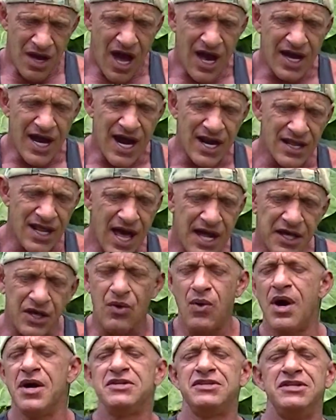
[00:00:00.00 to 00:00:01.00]
I got a lot of
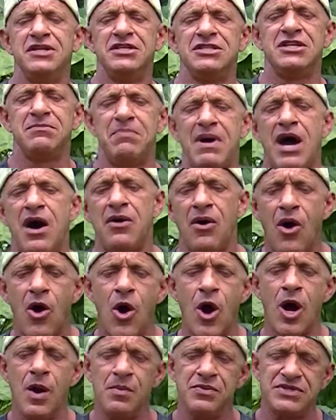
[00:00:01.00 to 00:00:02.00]
questions about
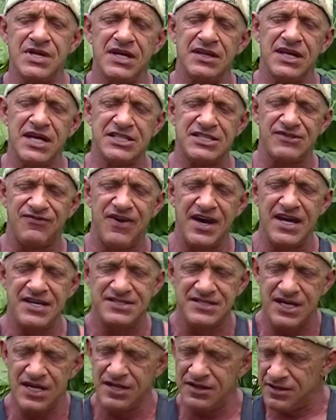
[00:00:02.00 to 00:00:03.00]
arms, and let's
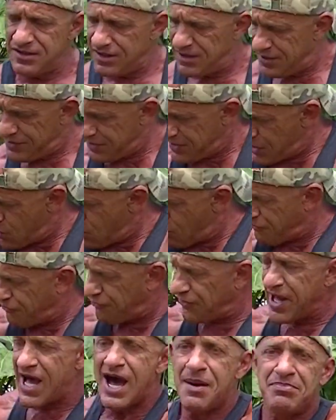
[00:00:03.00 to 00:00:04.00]
face it, the old
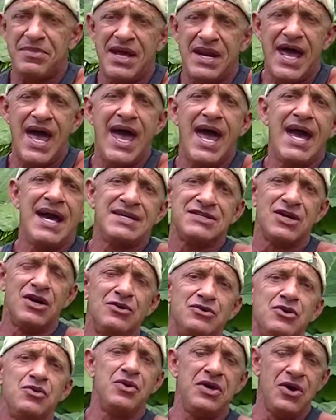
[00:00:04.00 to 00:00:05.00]
flap that hangs
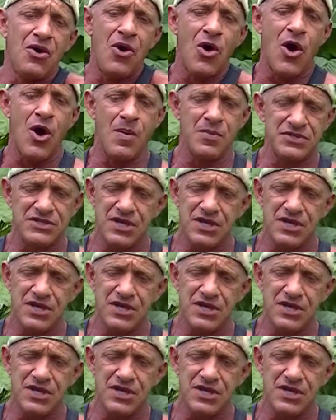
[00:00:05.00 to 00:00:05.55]
under the arms.